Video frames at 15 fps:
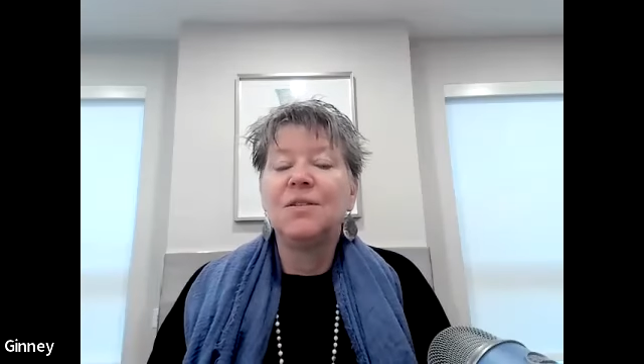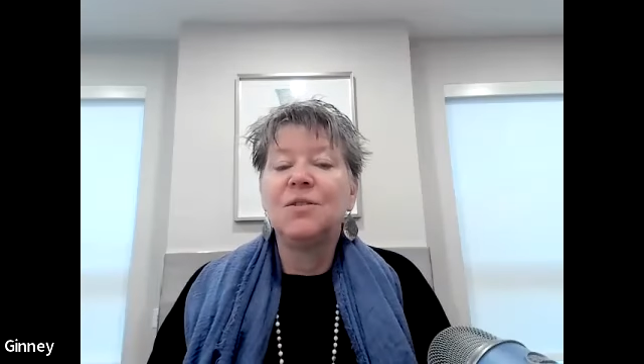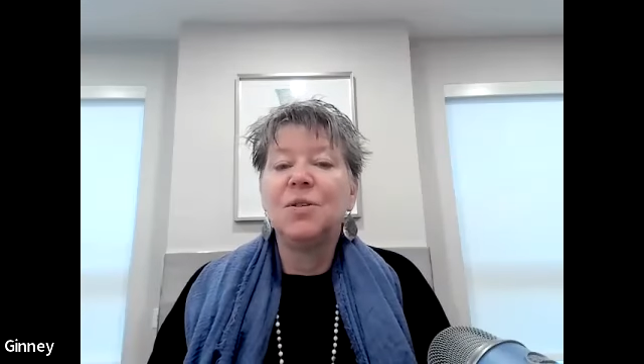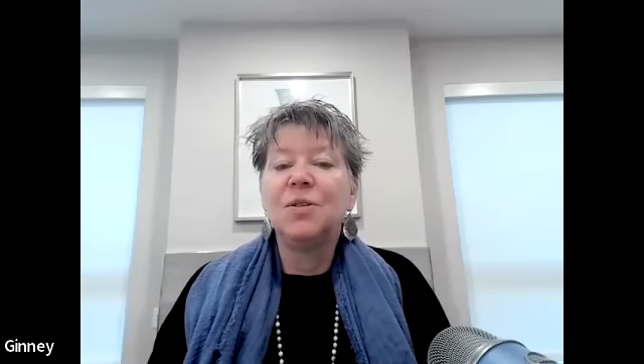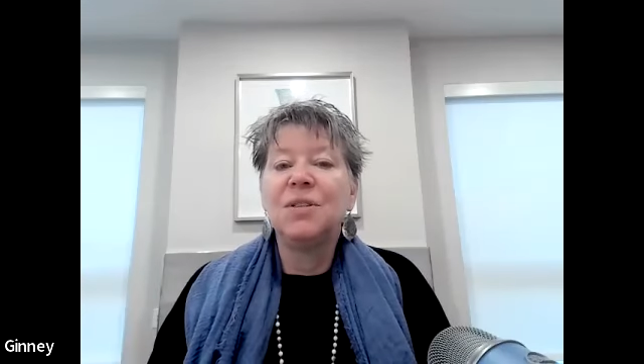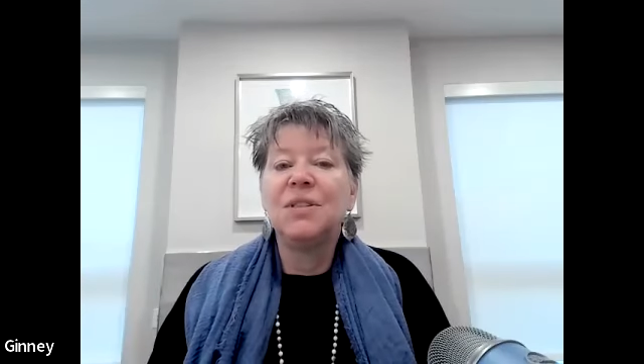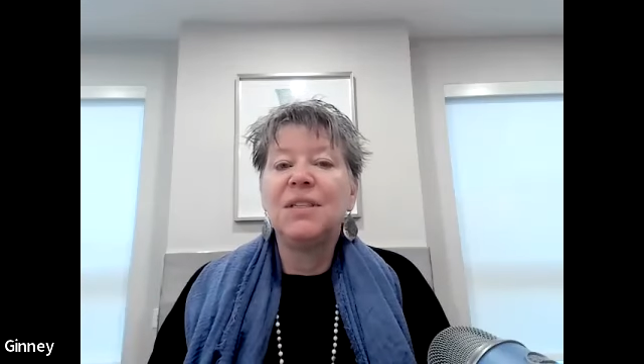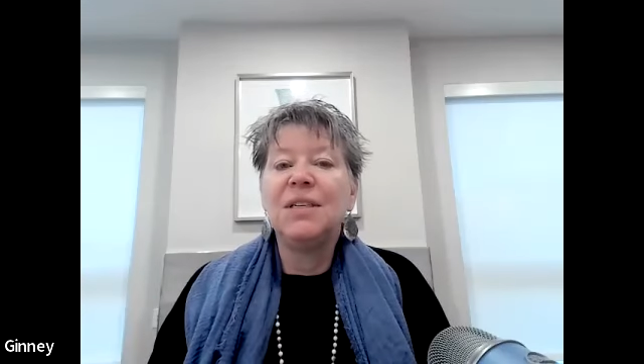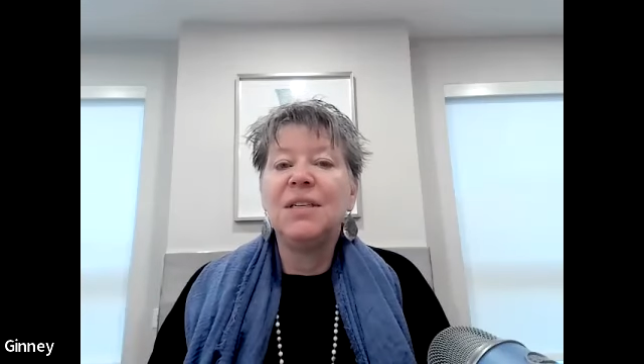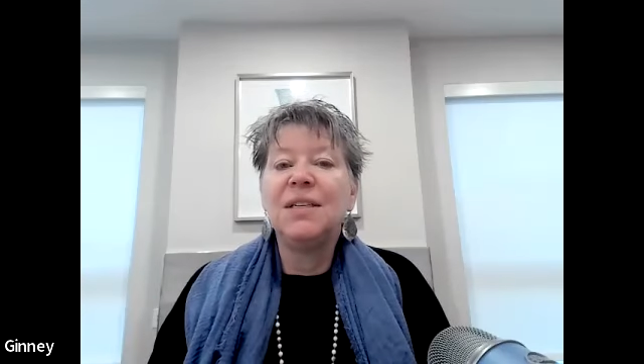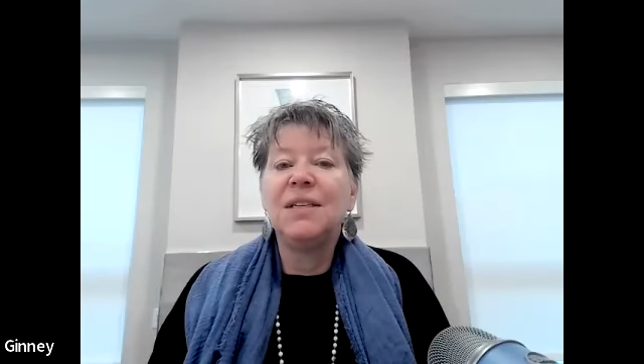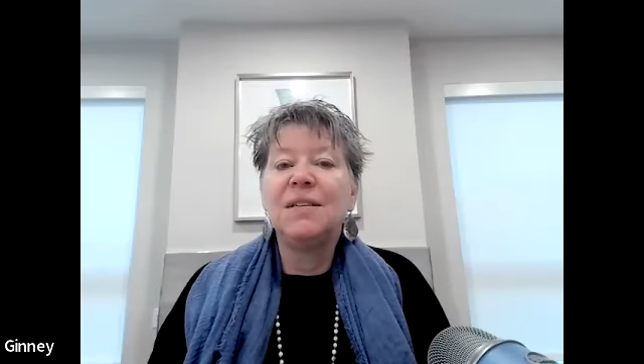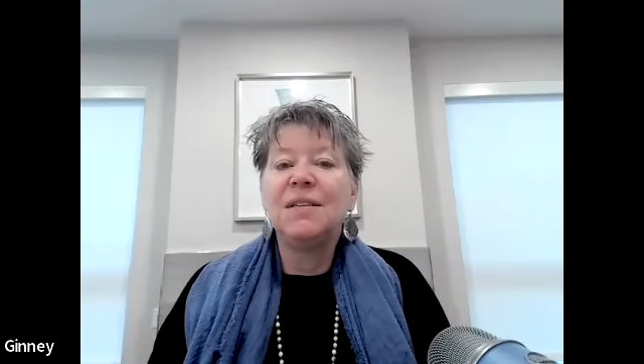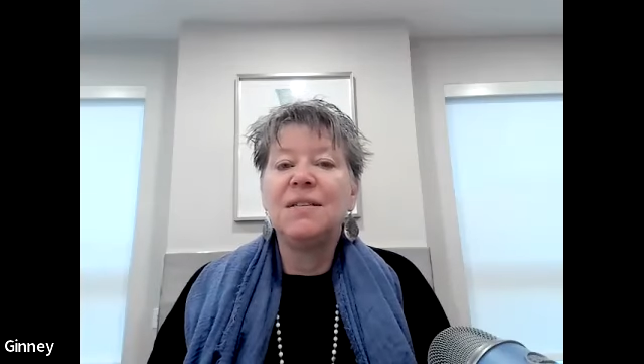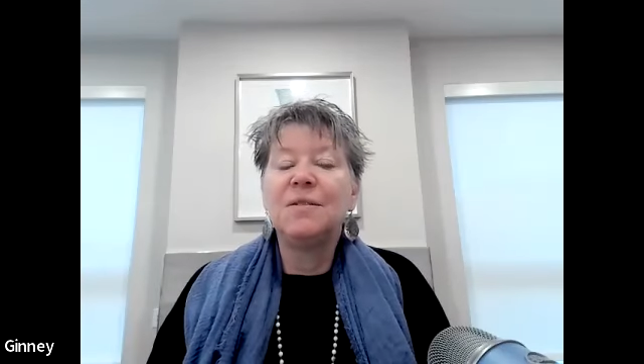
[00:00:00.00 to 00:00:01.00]
So you're
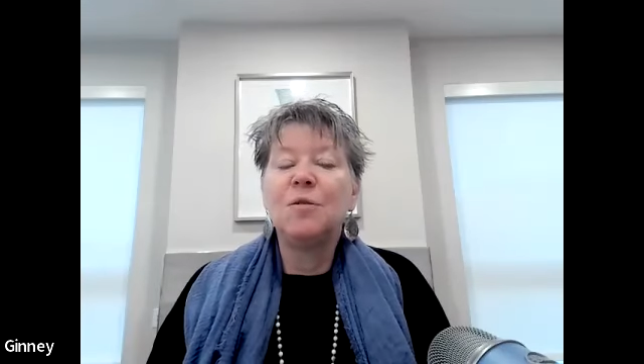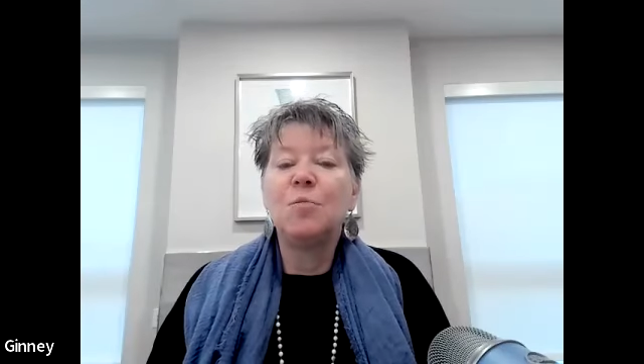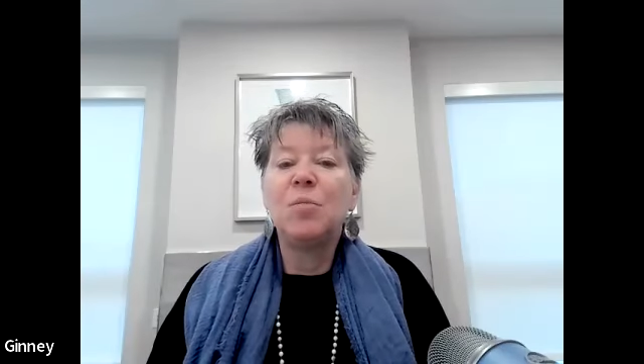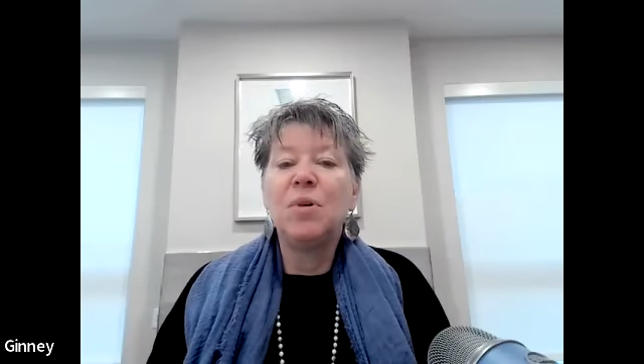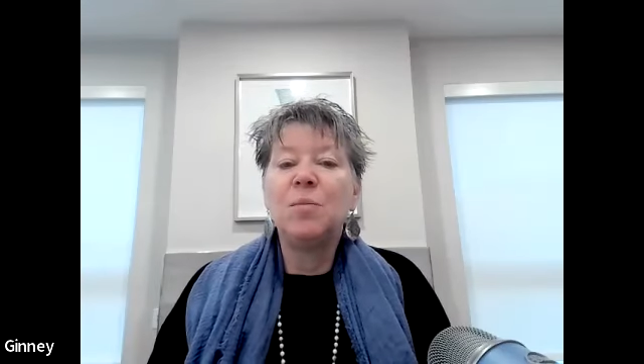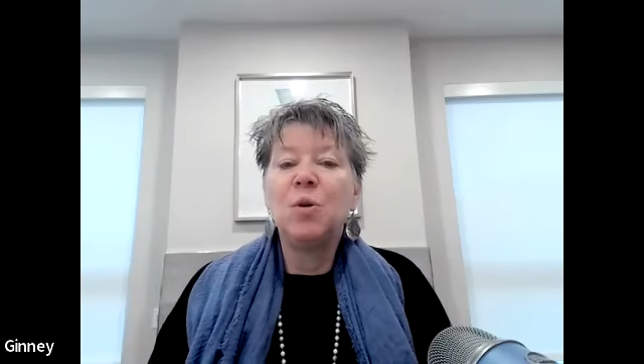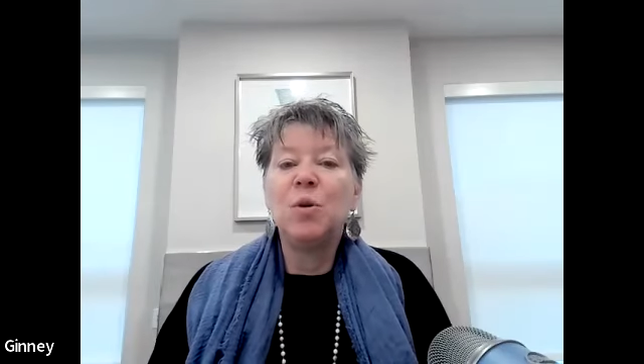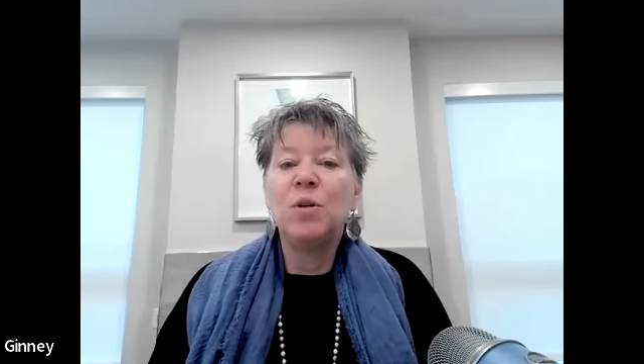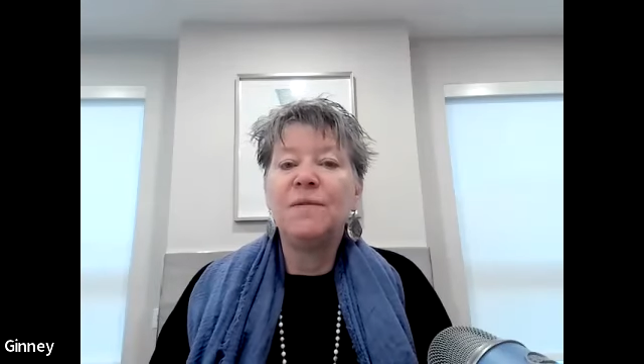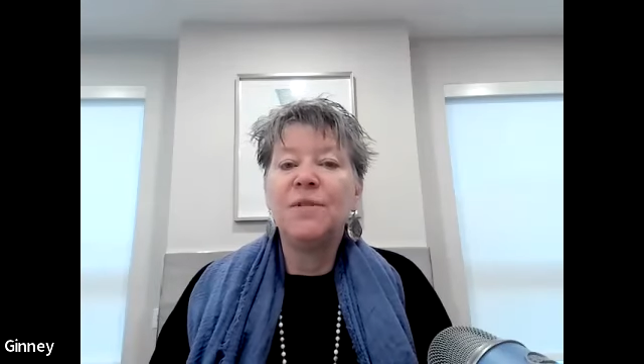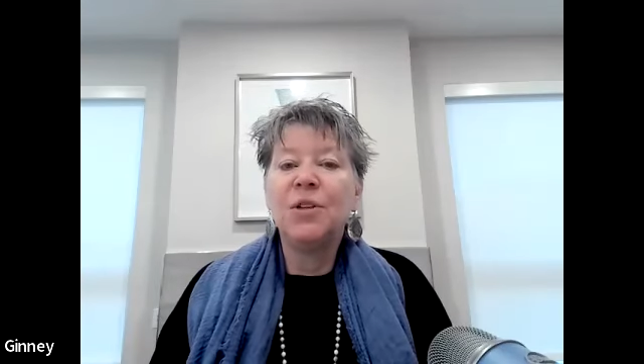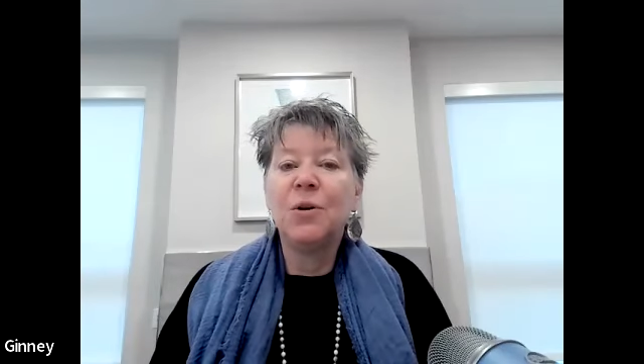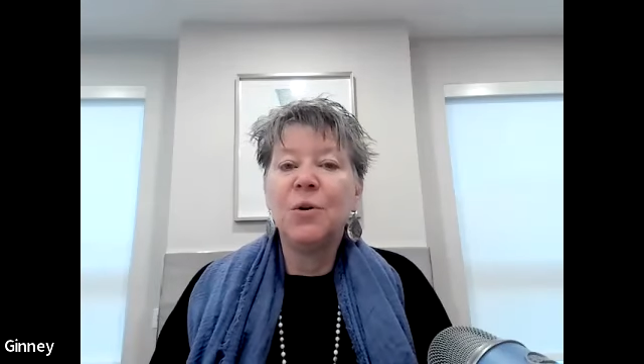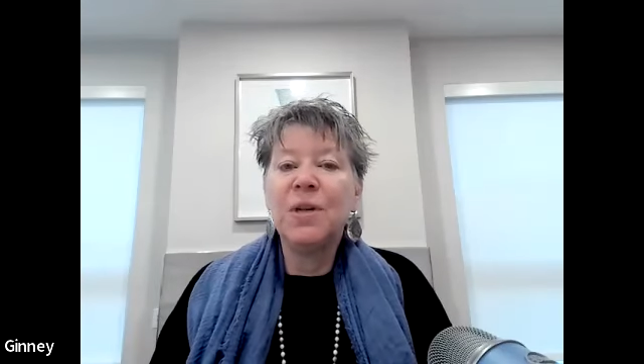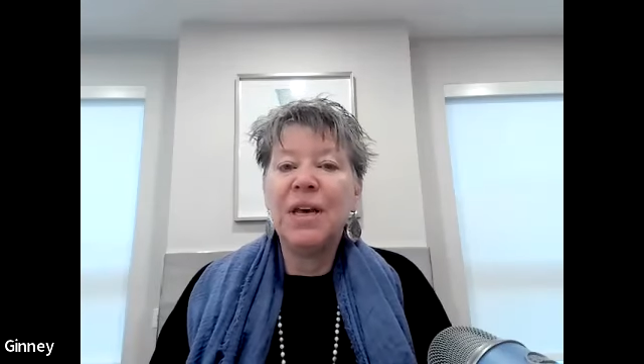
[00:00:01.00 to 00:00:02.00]
sitting in this little bubble of
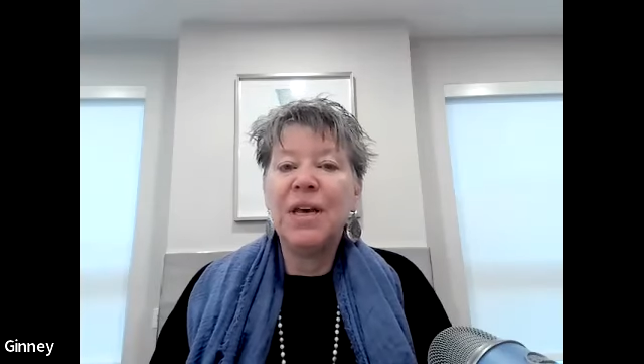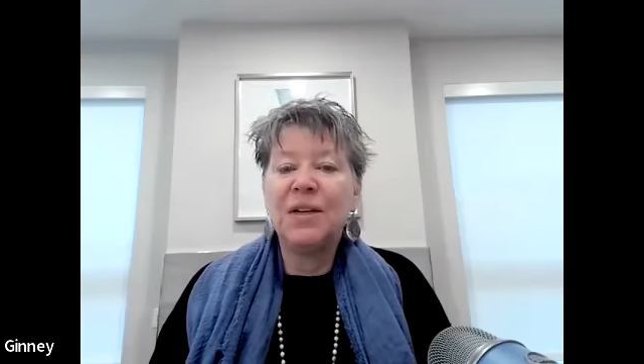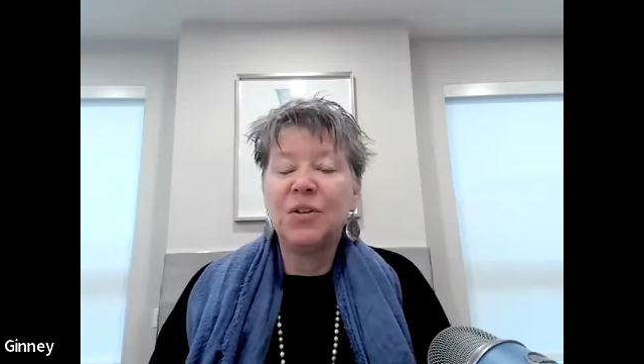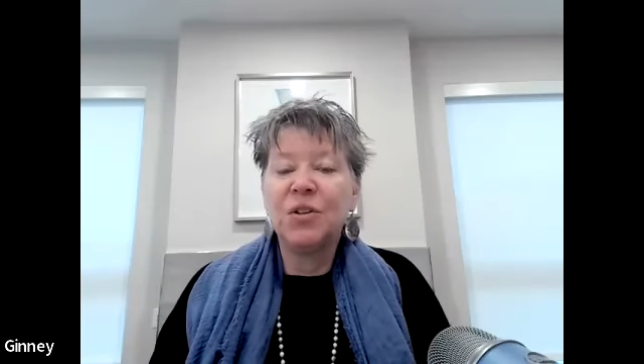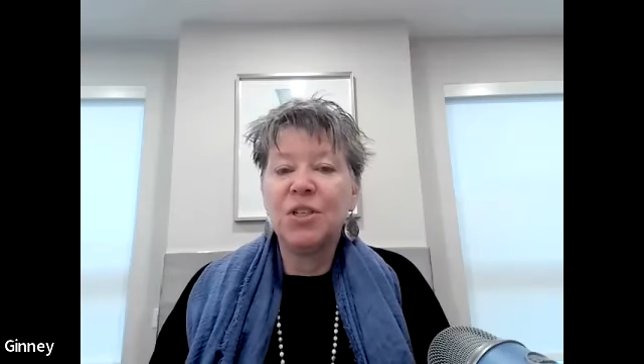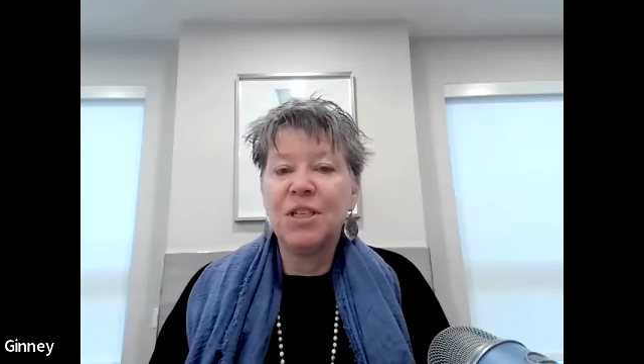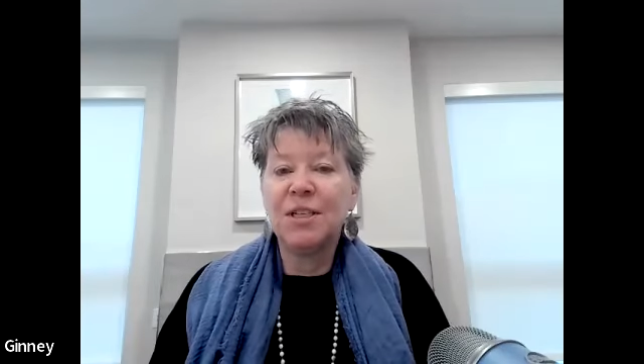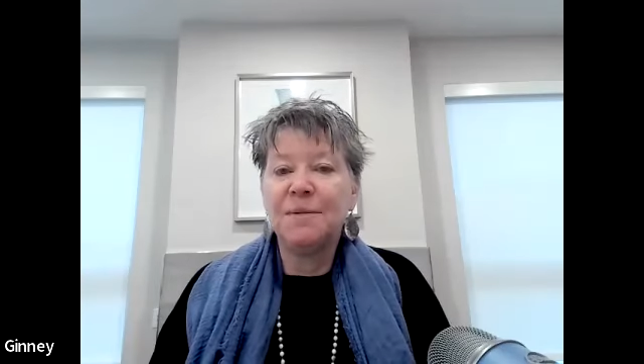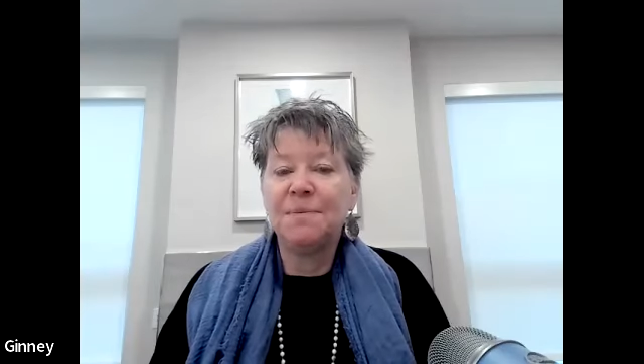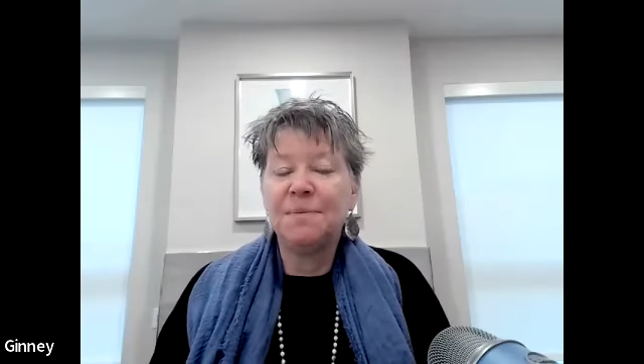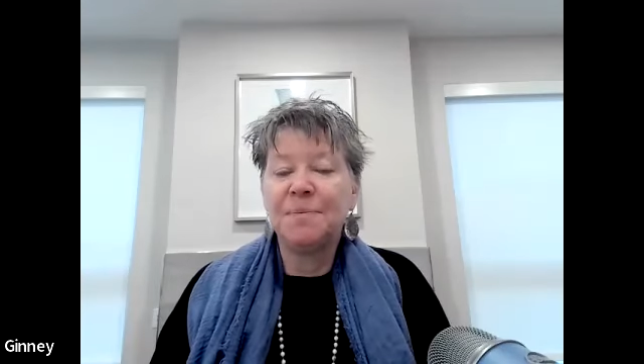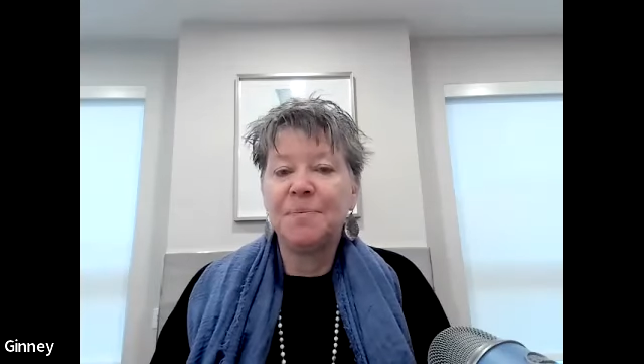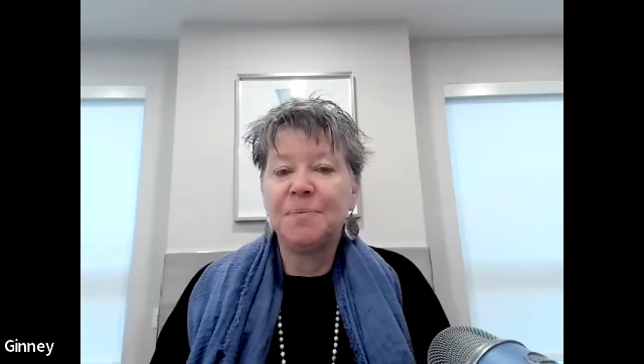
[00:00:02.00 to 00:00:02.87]
your own energy.